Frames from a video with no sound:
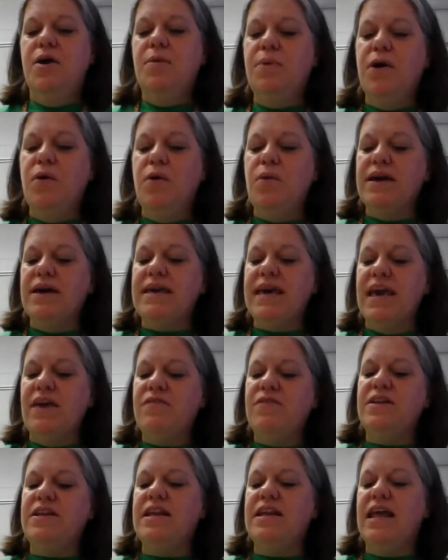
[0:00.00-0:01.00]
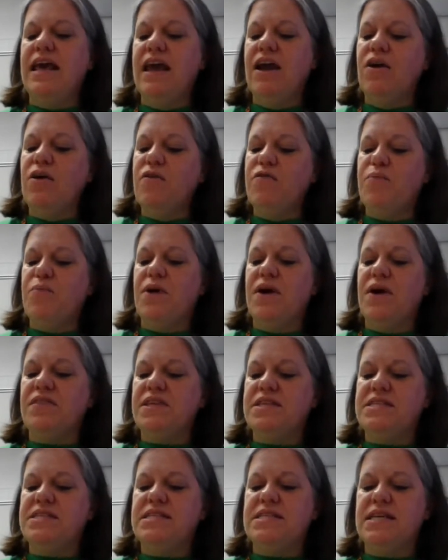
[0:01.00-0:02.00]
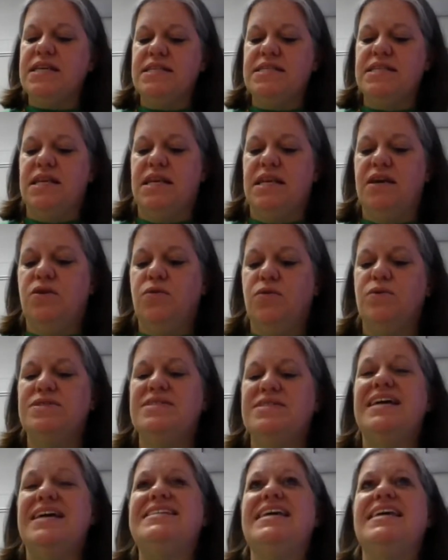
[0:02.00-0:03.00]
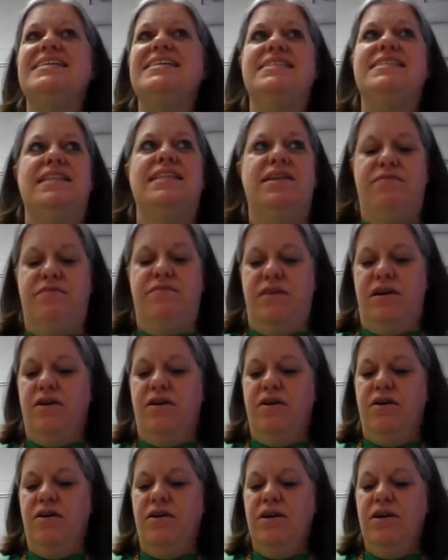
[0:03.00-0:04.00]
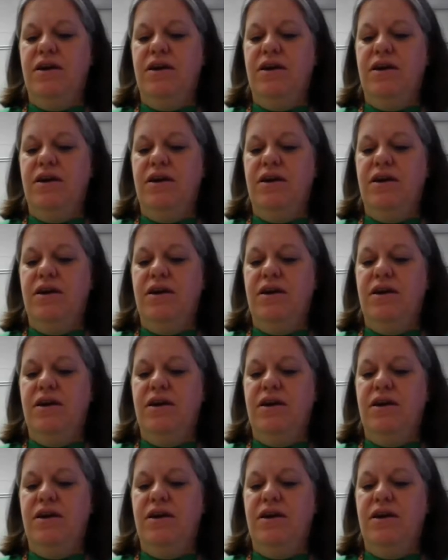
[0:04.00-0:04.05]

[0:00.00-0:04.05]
But what gave it an air of breathless intensity was that Daisy lived there.